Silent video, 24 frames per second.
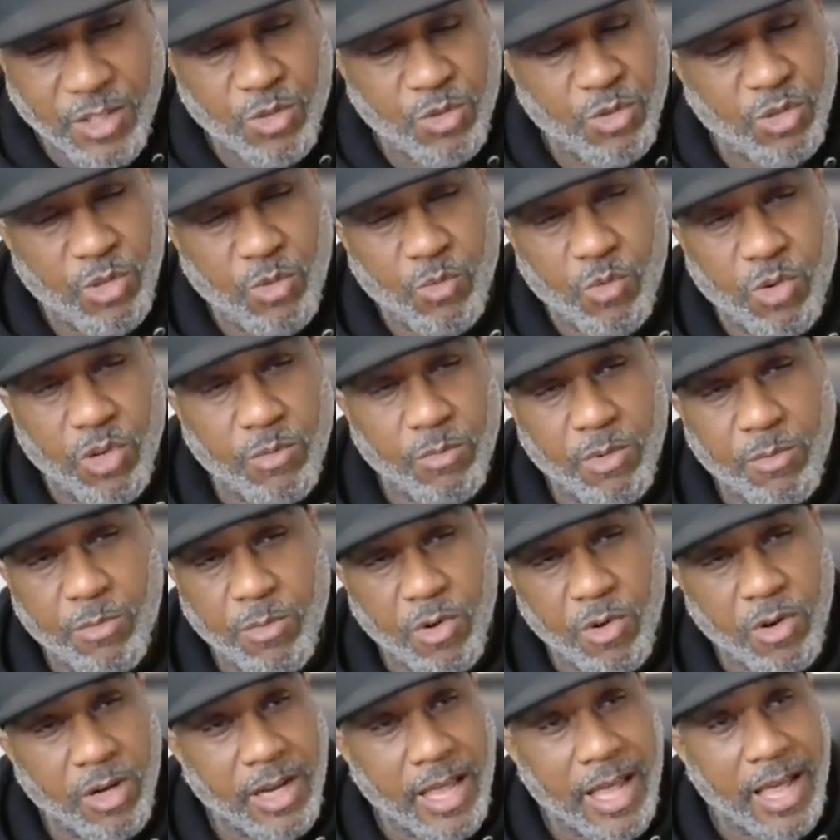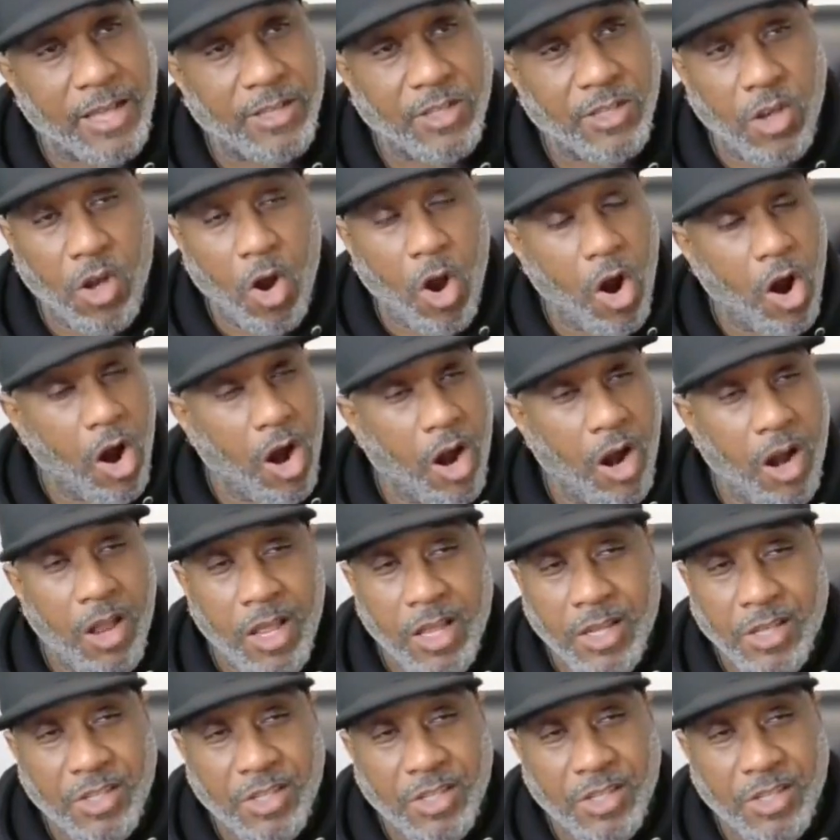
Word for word: who you want to memorialize or